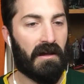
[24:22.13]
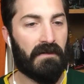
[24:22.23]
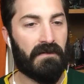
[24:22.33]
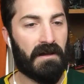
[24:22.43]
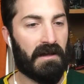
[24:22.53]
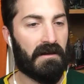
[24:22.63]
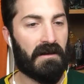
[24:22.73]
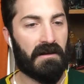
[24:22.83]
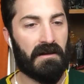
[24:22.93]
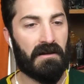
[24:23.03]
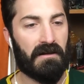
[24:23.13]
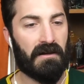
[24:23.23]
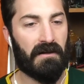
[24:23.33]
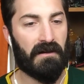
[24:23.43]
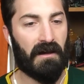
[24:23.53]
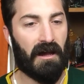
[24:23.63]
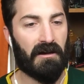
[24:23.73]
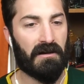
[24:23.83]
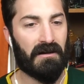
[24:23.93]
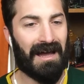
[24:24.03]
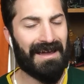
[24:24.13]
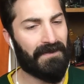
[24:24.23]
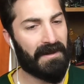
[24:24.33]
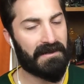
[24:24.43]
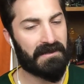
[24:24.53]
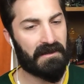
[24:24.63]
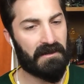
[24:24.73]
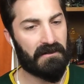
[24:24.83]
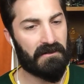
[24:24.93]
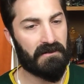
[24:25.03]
And then Ivy has to get